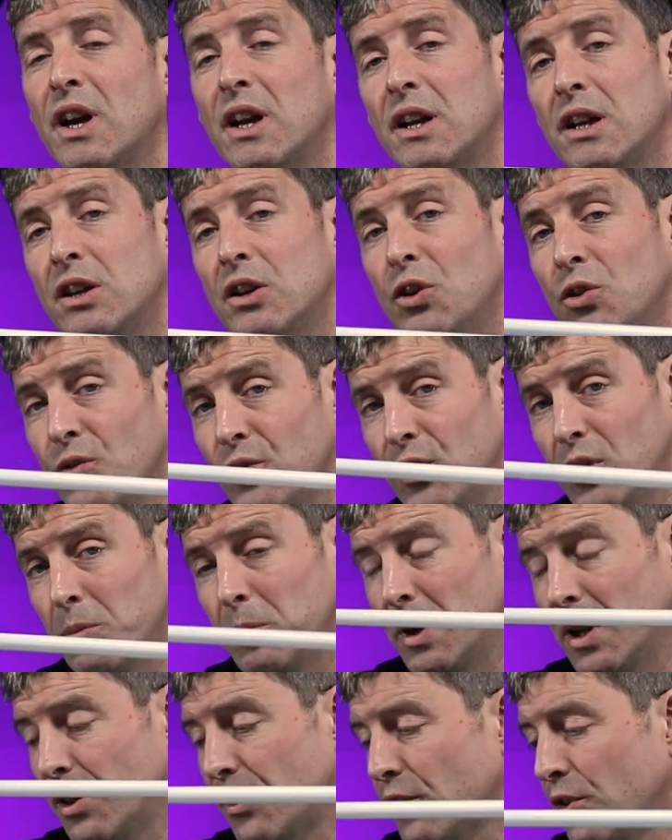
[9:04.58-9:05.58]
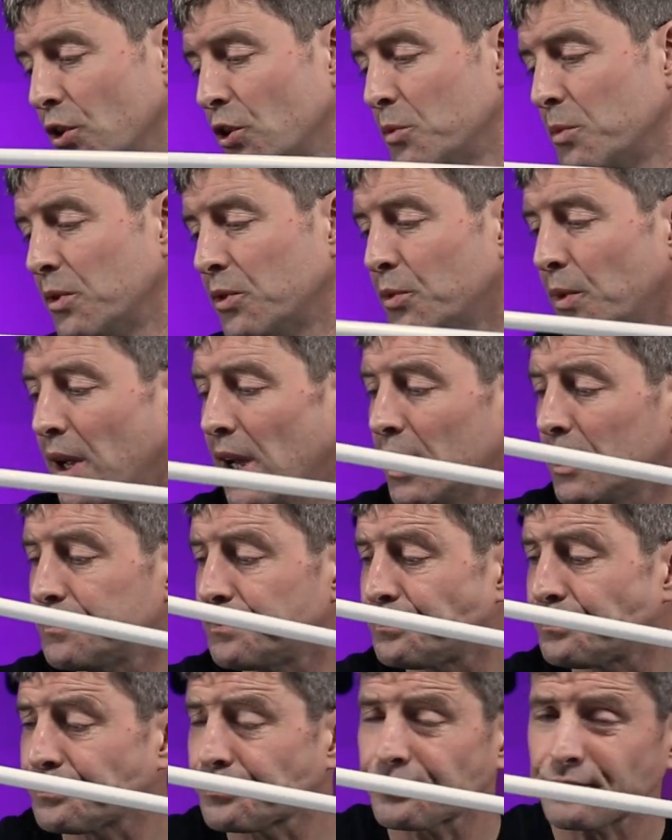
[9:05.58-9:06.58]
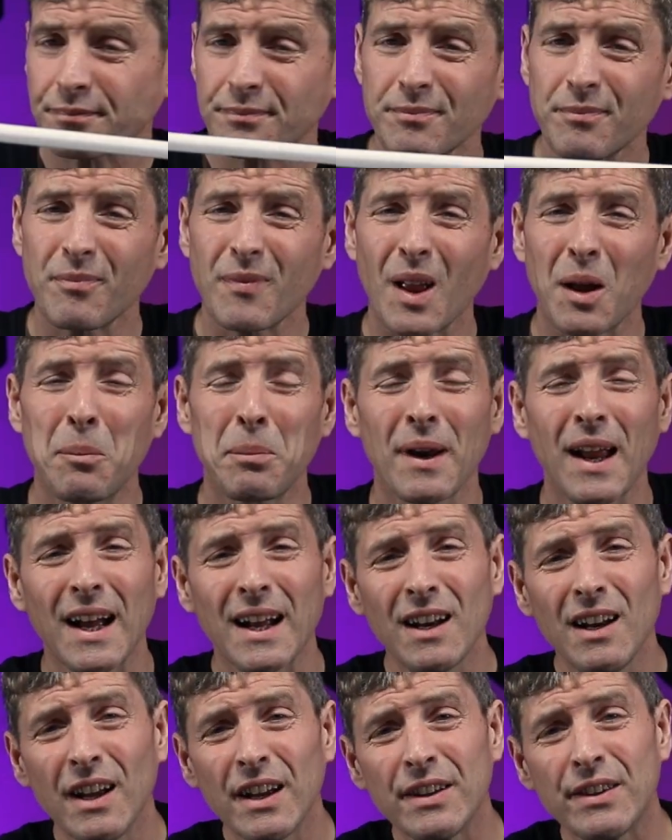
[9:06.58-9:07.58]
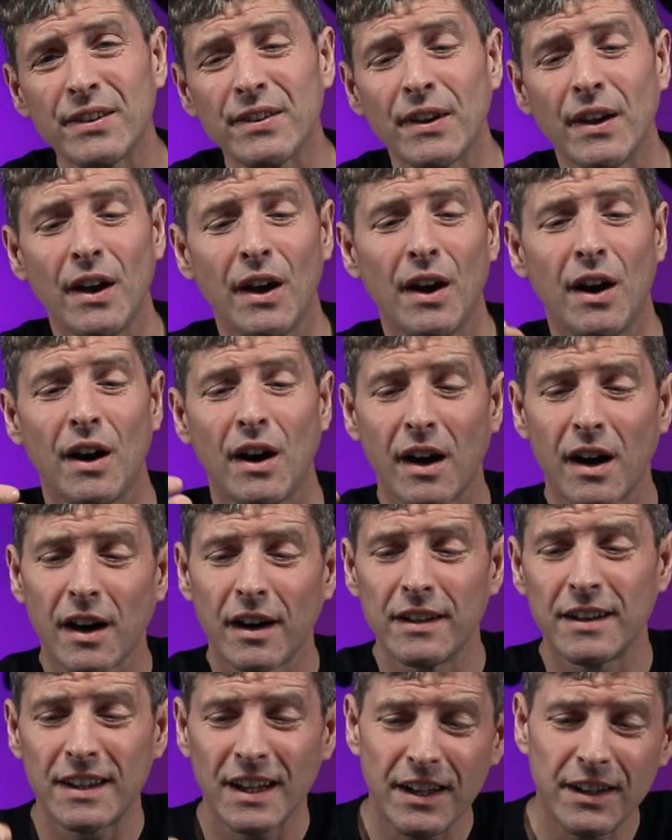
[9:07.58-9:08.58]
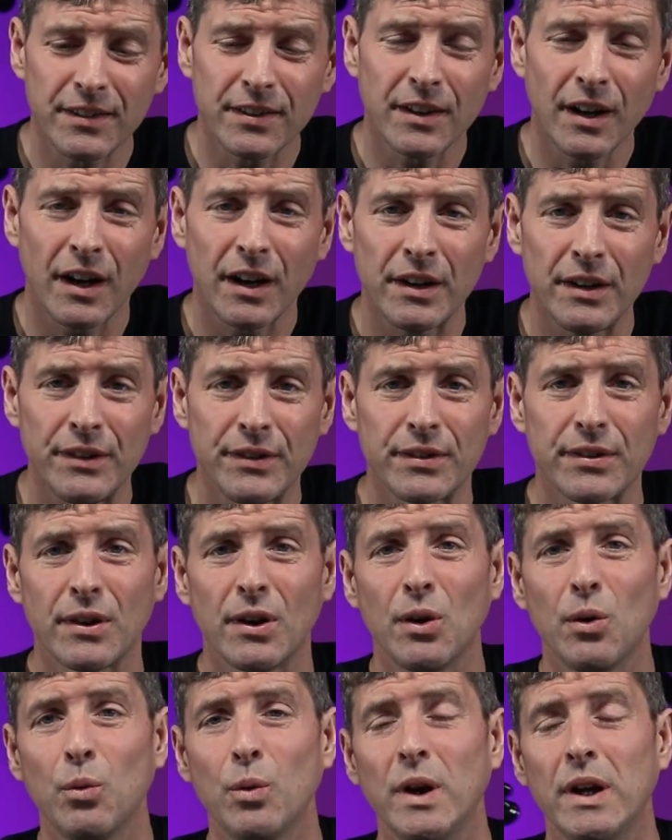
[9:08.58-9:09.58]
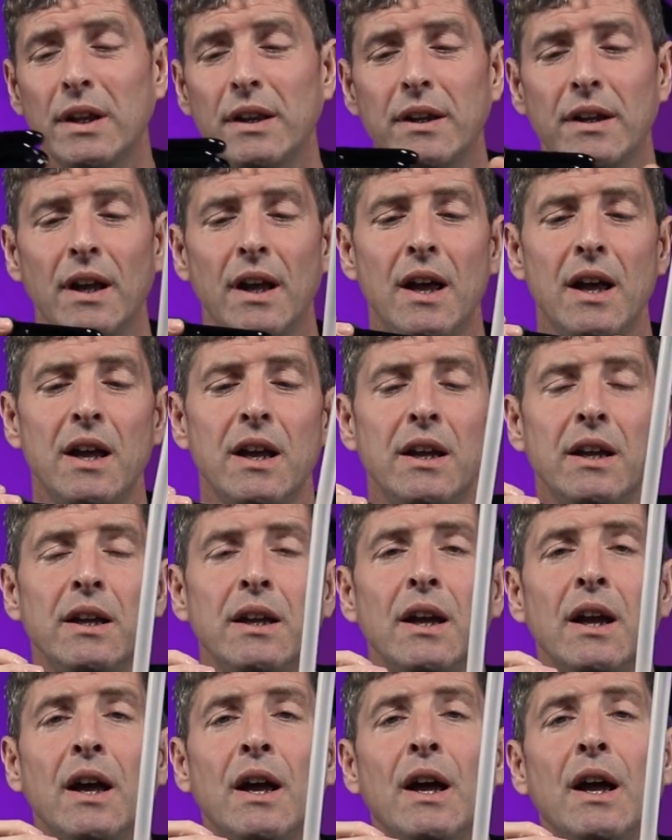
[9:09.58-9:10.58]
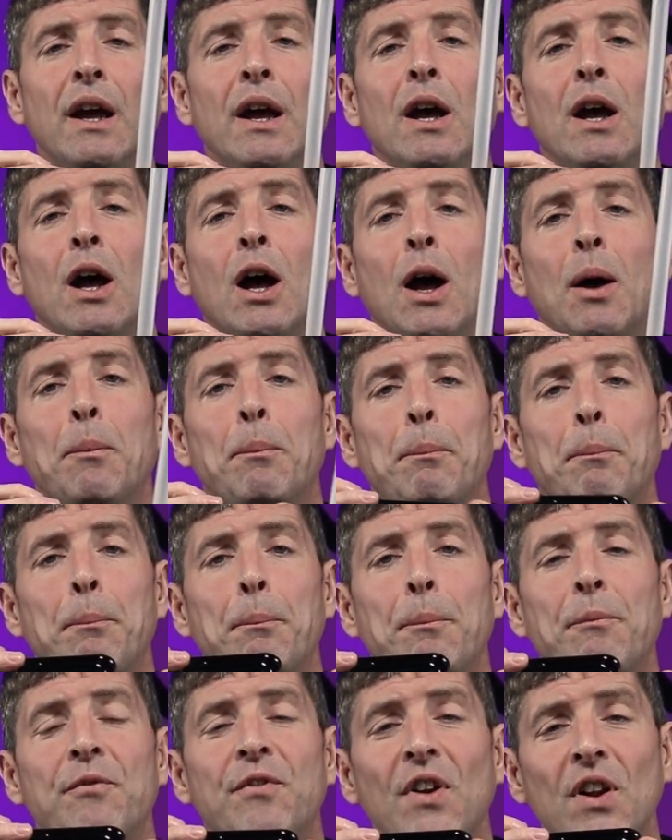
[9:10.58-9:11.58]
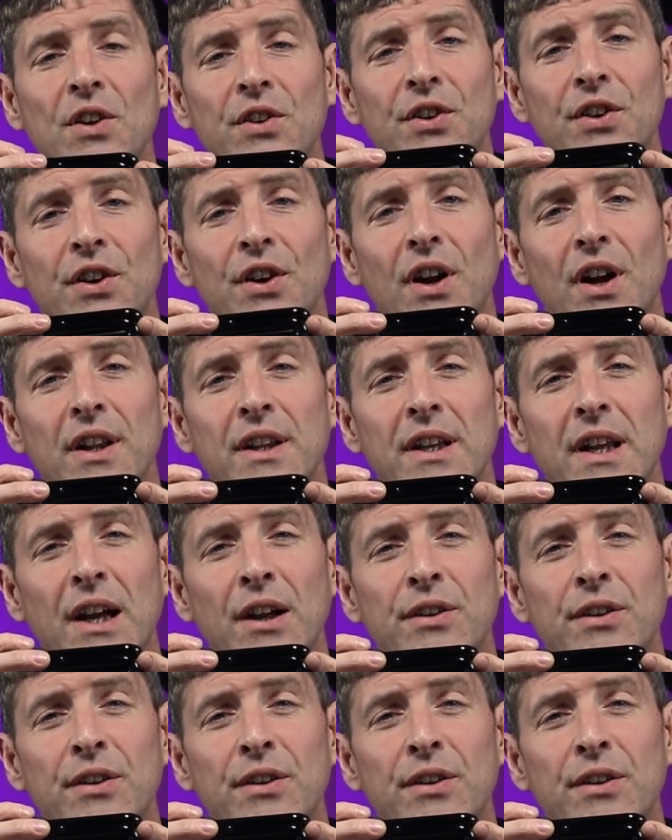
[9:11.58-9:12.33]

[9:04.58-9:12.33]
getting UVB through them as well. Black lights are these guys with a filter on the